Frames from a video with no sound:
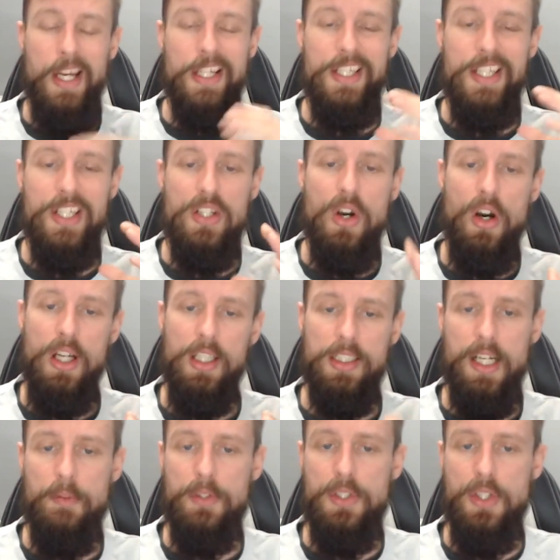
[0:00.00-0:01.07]
She got
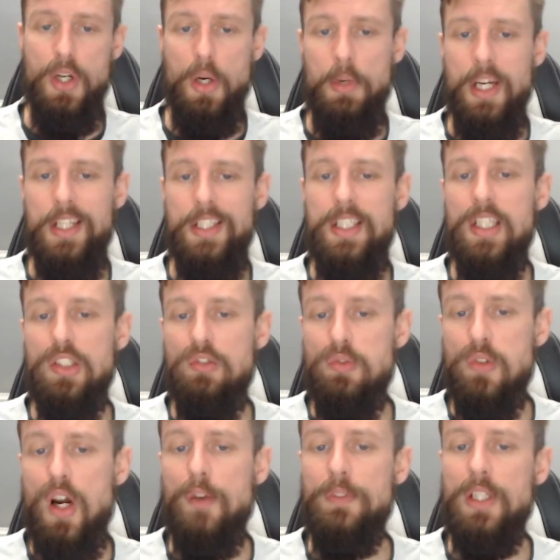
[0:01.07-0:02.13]
herself a job. She is
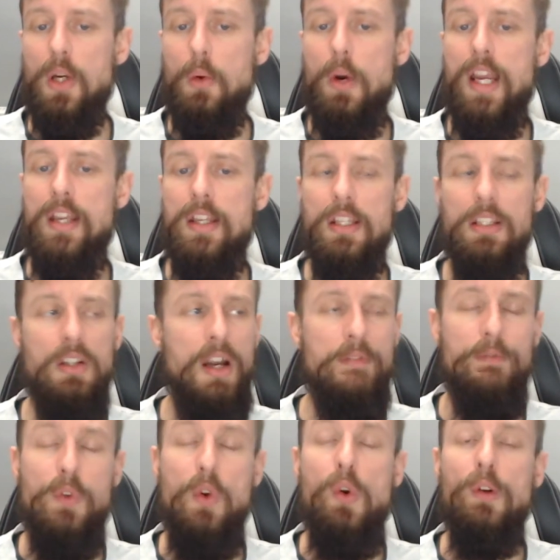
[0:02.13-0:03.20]
grafting away like
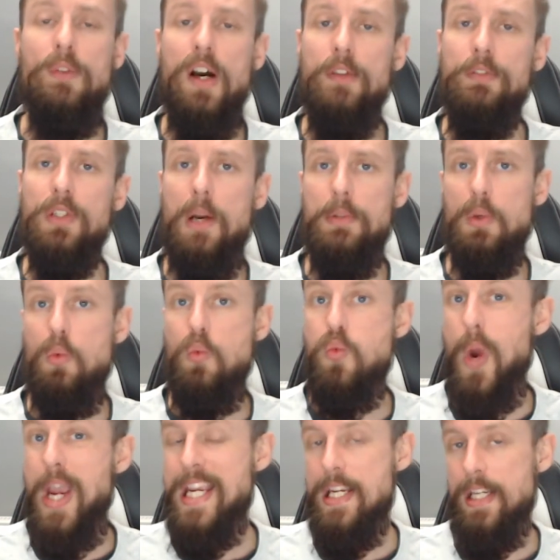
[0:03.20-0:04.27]
4 or 5 times a
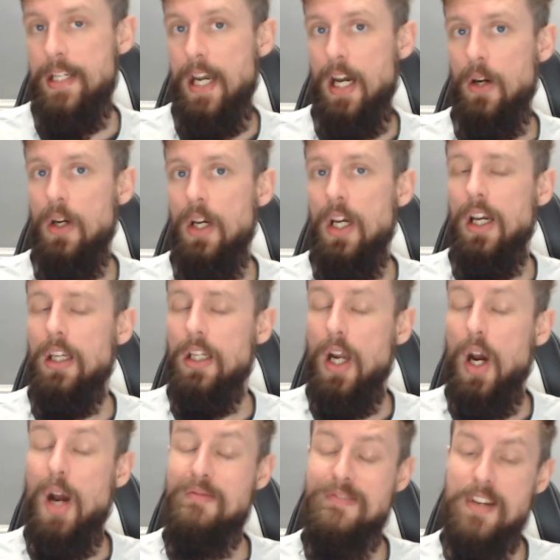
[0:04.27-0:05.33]
week now. You know,
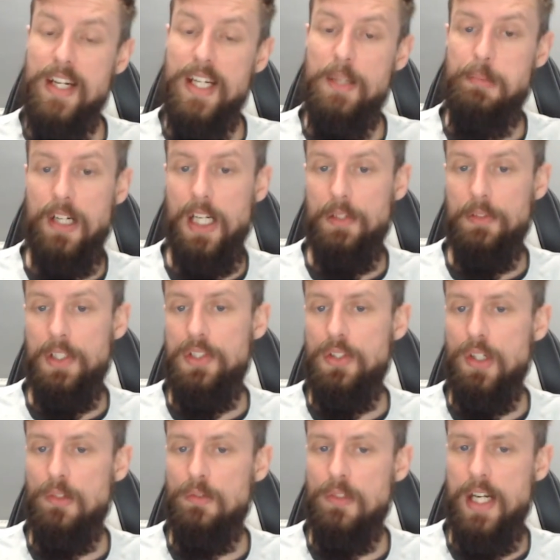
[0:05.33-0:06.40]
I'm really proud of her. She's
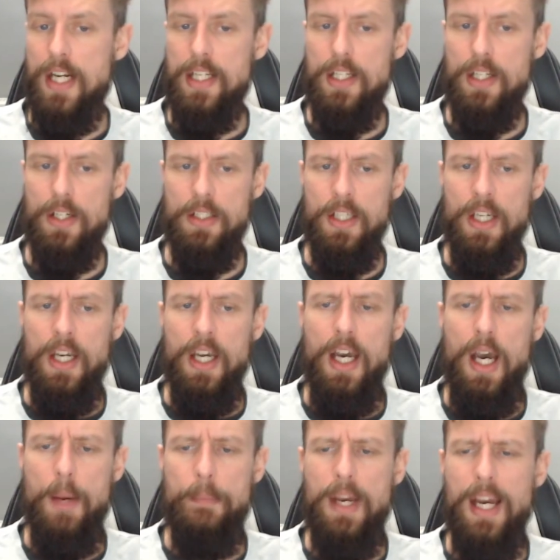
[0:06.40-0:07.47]
doing really good.
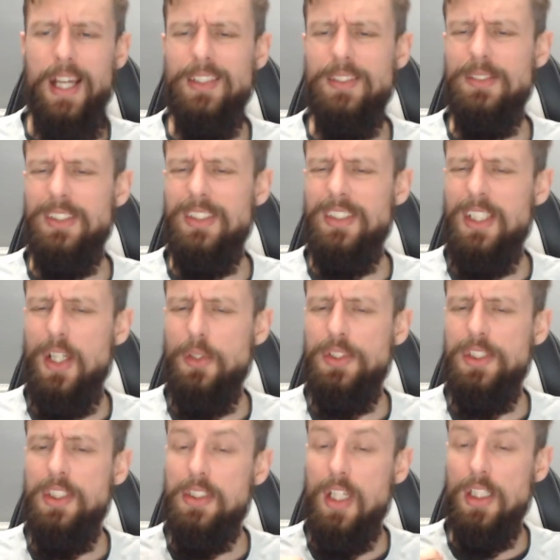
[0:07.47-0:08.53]
And, you know,
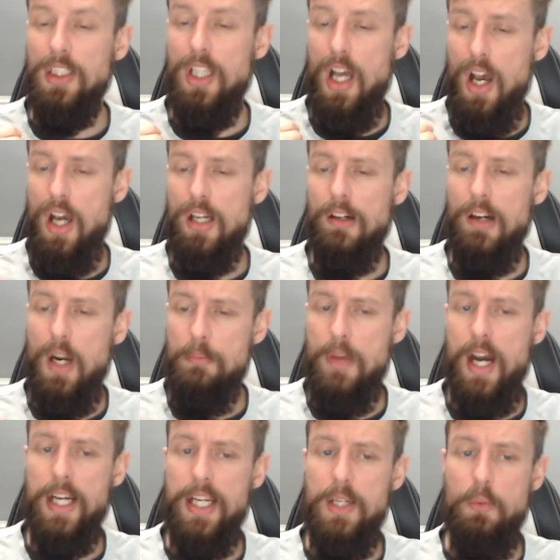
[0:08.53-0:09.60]
she's starting to earn her own
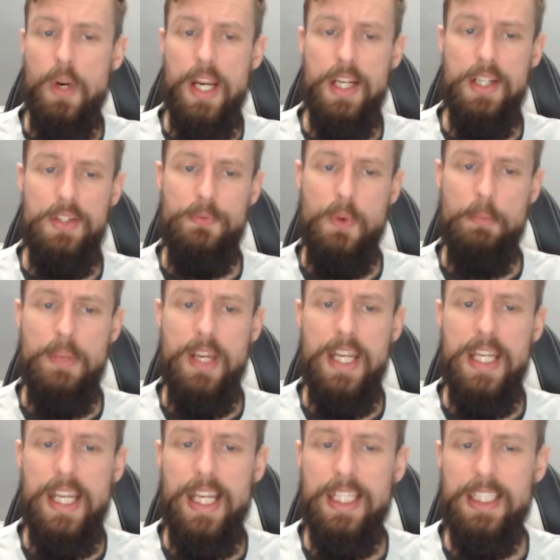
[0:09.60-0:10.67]
money, which for me
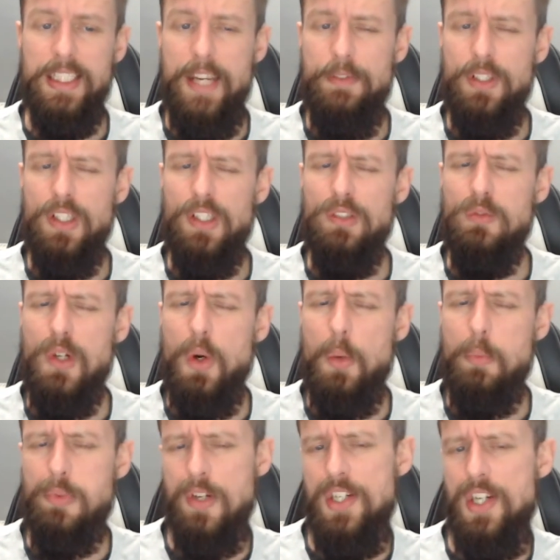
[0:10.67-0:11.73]
is giving her a real
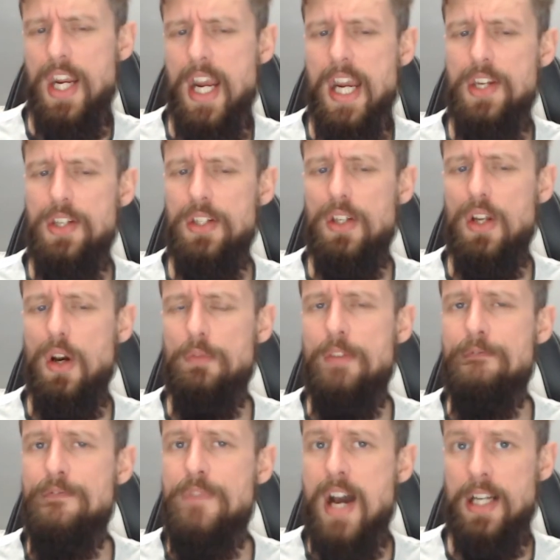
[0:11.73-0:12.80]
appreciation of the
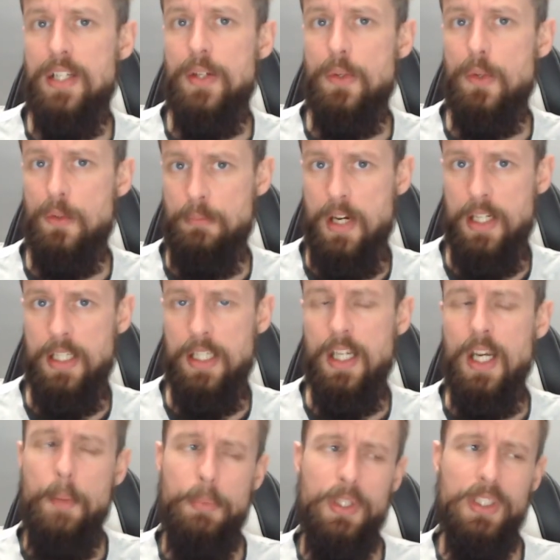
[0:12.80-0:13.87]
value of money.
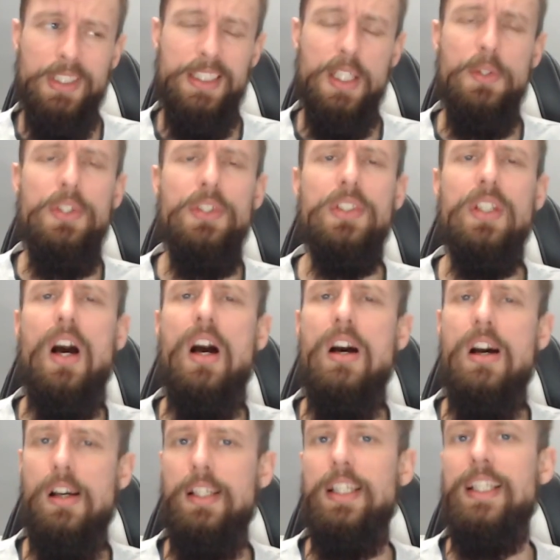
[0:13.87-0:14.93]
Because until you start
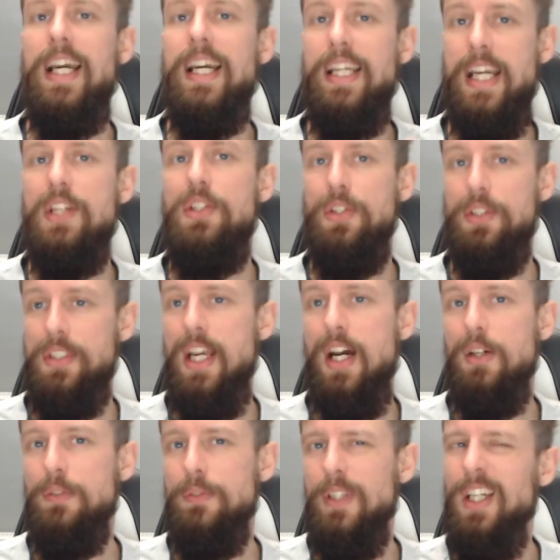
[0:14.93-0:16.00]
earning that cash
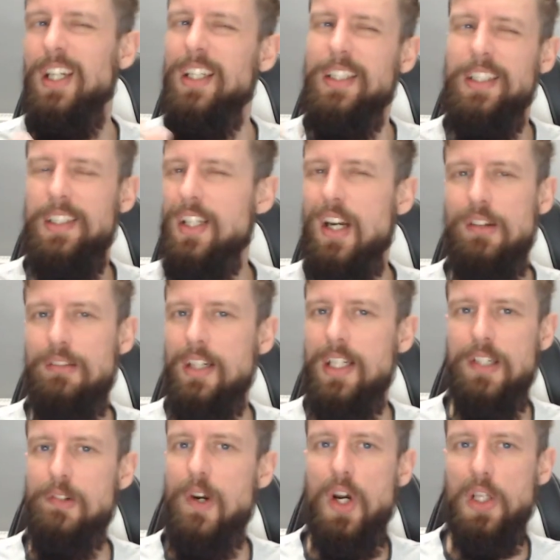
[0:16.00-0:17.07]
yourself, you don't really
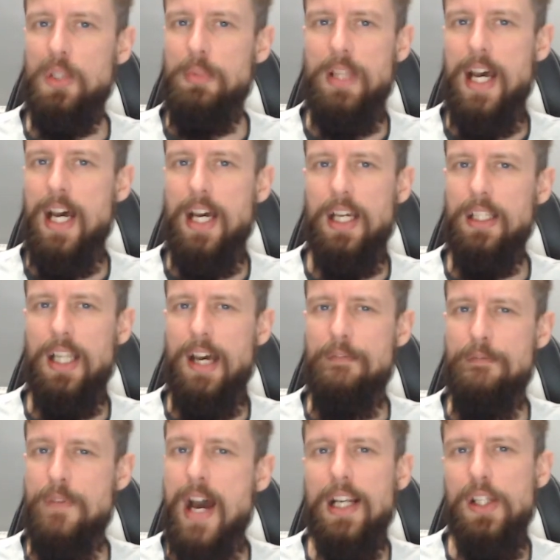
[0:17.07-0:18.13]
grasp that
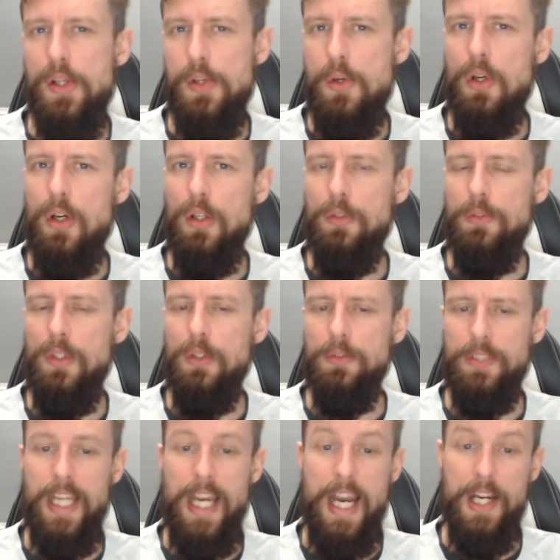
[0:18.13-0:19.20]
value of
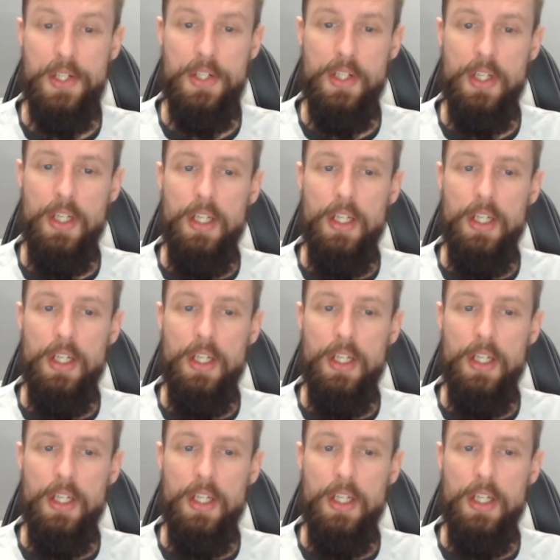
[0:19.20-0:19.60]
cash.